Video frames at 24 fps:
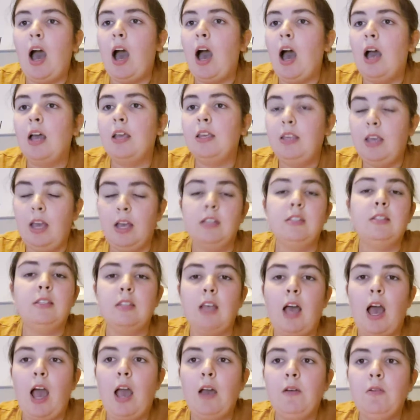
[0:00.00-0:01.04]

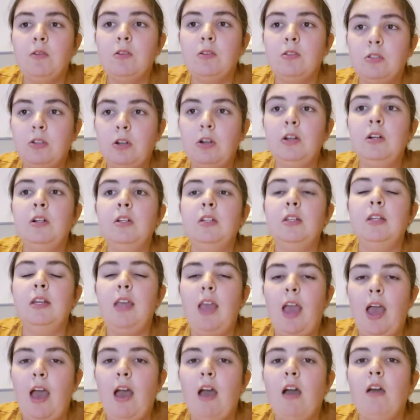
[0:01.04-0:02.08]
yes, I will certainly
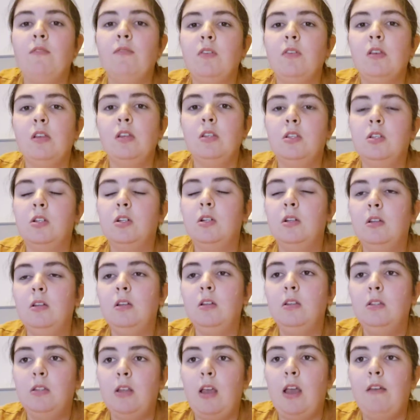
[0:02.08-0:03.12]
have
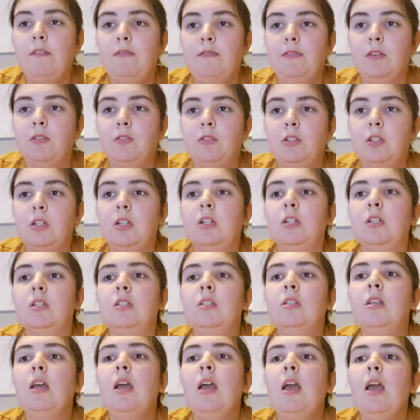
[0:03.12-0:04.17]
internet
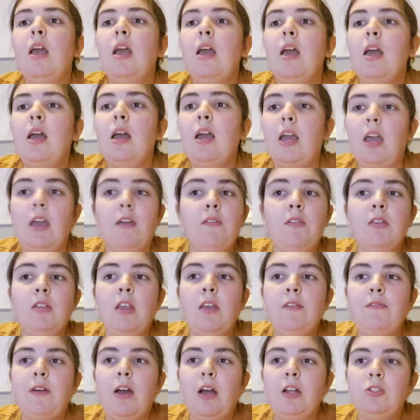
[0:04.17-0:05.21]
filters. Even
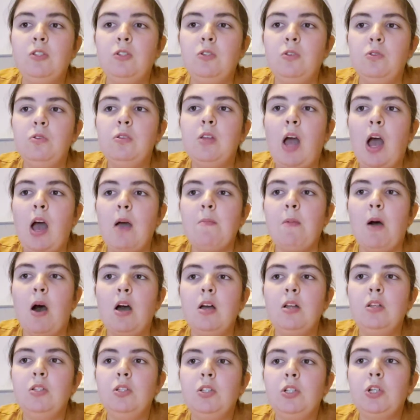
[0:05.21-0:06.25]
if I do not
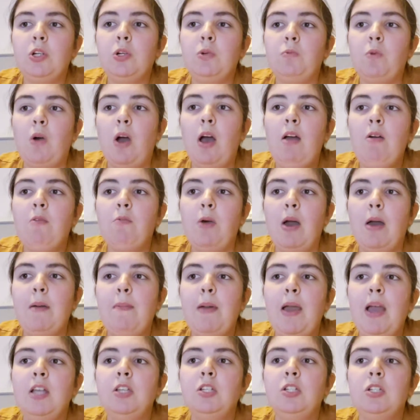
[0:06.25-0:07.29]
monitor what web
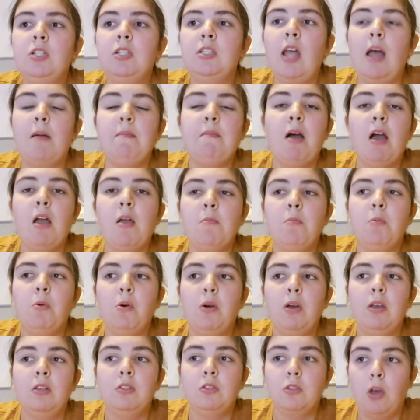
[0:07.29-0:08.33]
pages that my
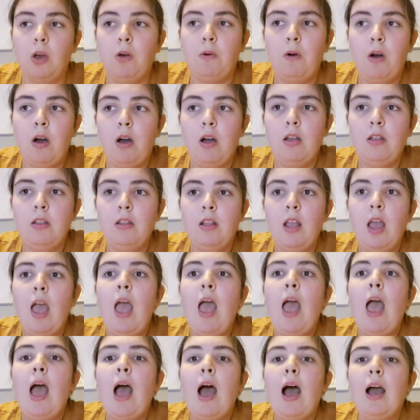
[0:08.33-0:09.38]
employees go on,
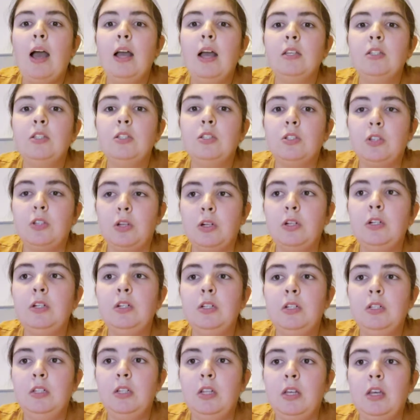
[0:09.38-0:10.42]
I
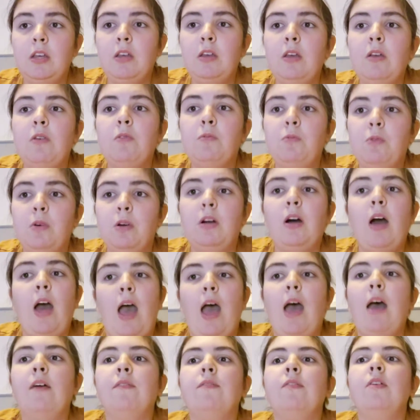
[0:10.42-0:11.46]
certainly will
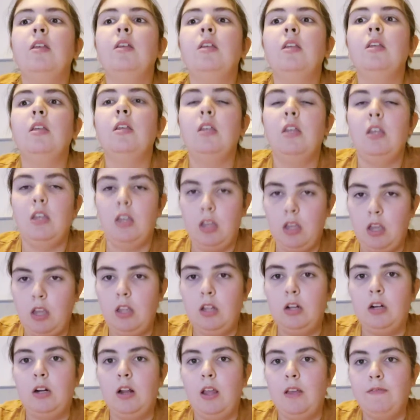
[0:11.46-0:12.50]
have
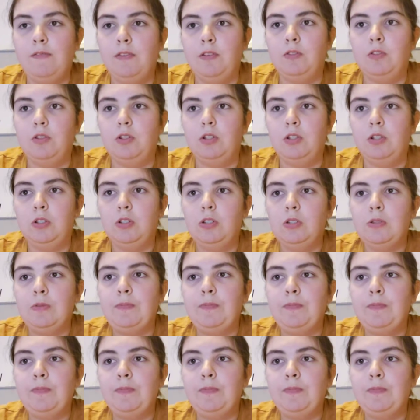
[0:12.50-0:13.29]
internet filters.